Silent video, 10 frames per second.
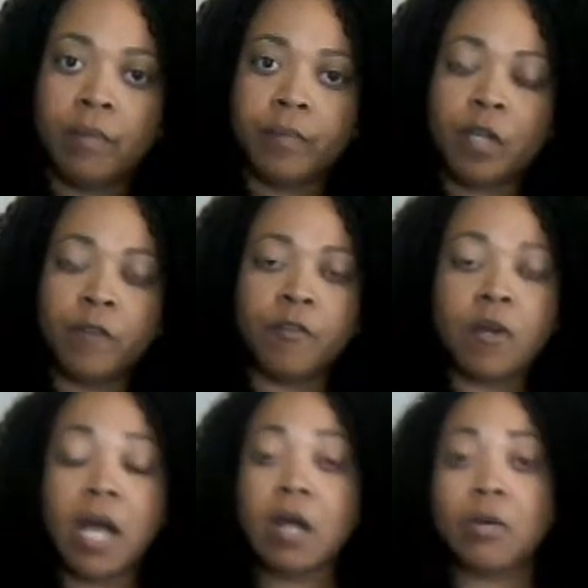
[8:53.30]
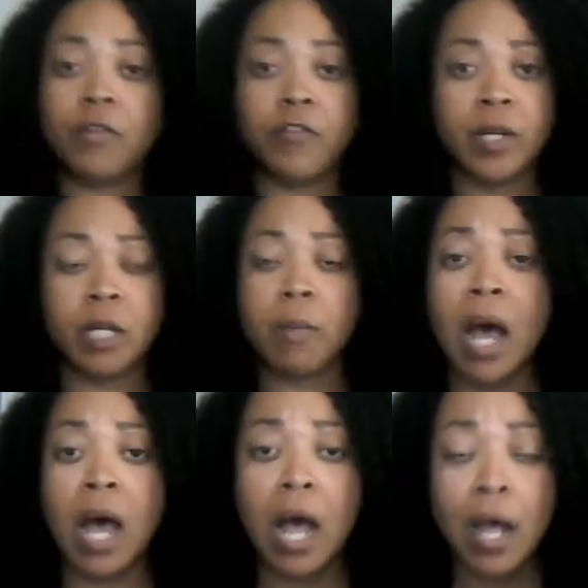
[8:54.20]
If you're not going to defend
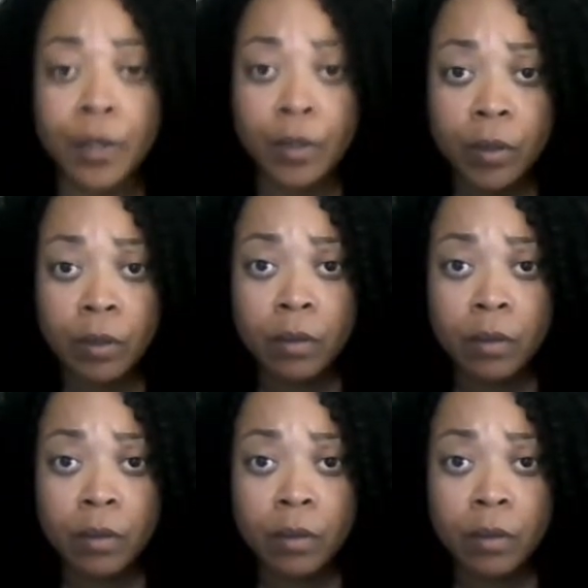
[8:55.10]
my honor,